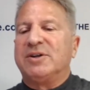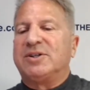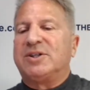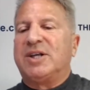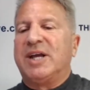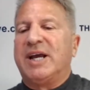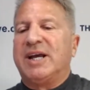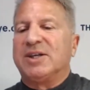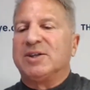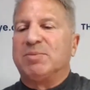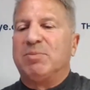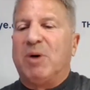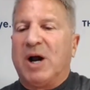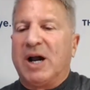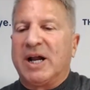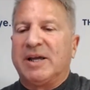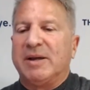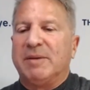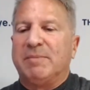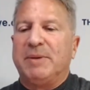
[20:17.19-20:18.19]
sales
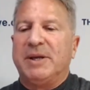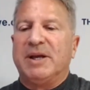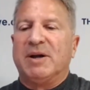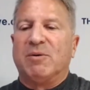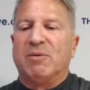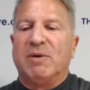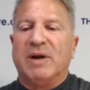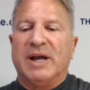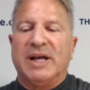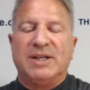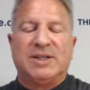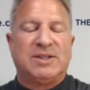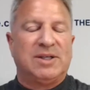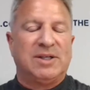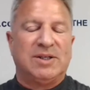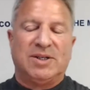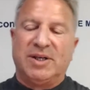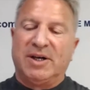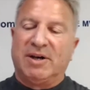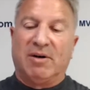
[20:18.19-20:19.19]
market be a race to
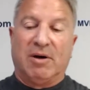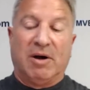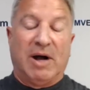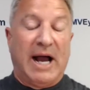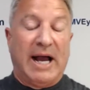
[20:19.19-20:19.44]
zero?